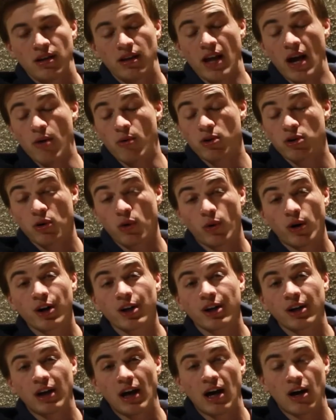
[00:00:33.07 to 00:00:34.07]
Now, when you're
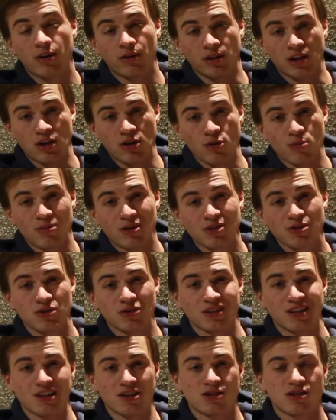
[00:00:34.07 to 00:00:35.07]
working out and your
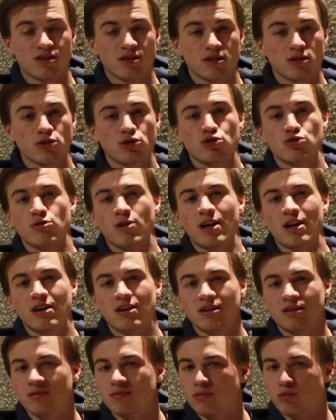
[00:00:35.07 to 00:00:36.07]
muscle gets
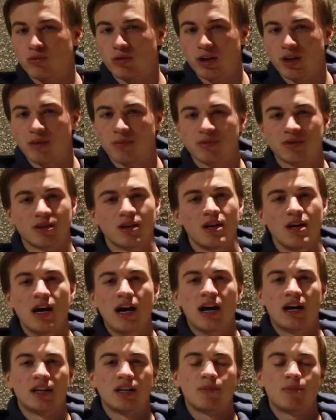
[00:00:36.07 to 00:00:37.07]
shredded, ripped,
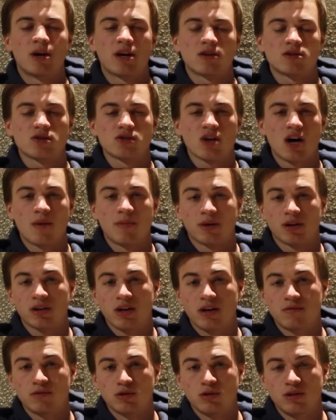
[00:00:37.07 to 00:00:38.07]
on the microscopic
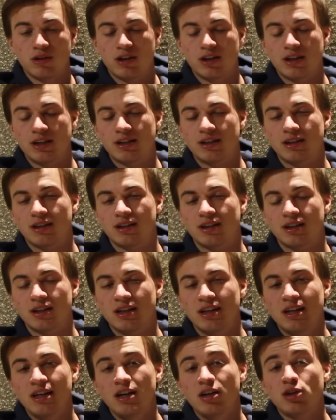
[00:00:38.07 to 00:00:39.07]
level,
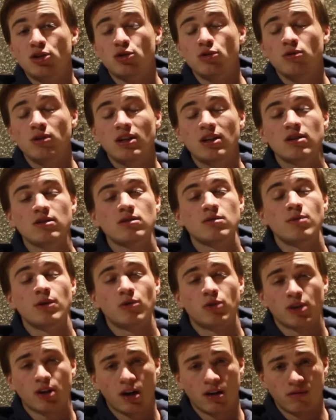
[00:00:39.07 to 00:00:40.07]
you need it to be
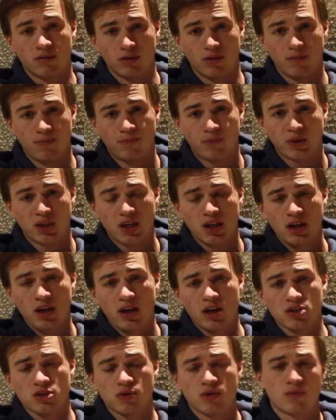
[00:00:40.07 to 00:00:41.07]
recovered.
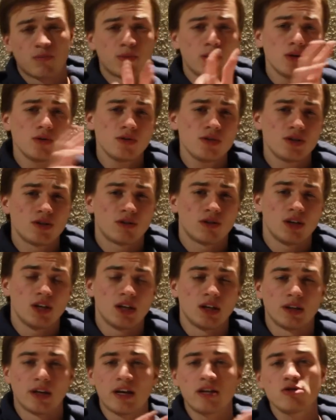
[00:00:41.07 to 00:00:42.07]
And so the protein you're
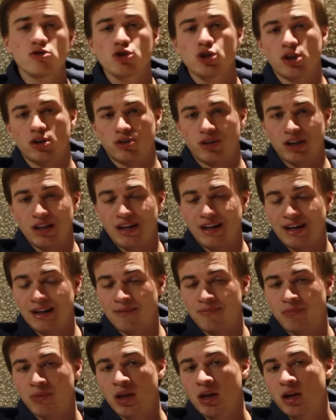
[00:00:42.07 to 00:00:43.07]
eating, the energy you're eating,